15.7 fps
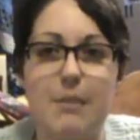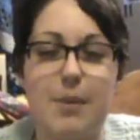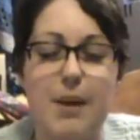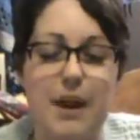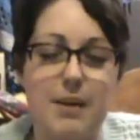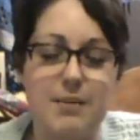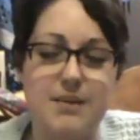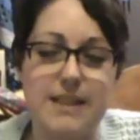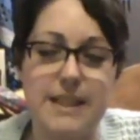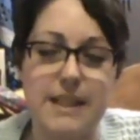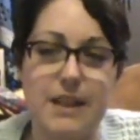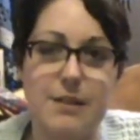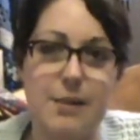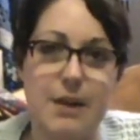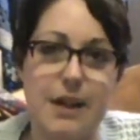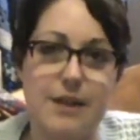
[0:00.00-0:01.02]
but I will link
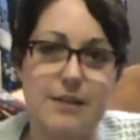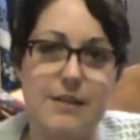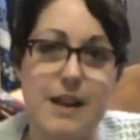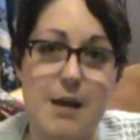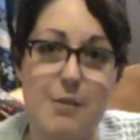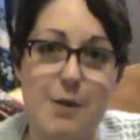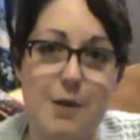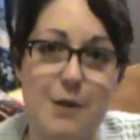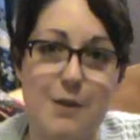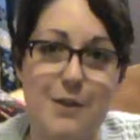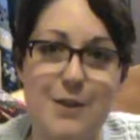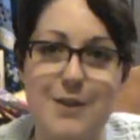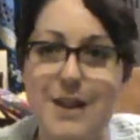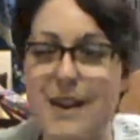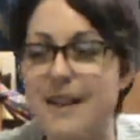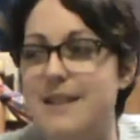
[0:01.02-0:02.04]
the pattern down below for
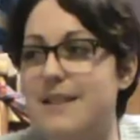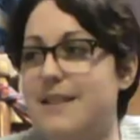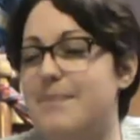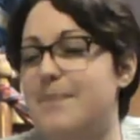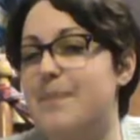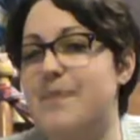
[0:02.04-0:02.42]
you guys.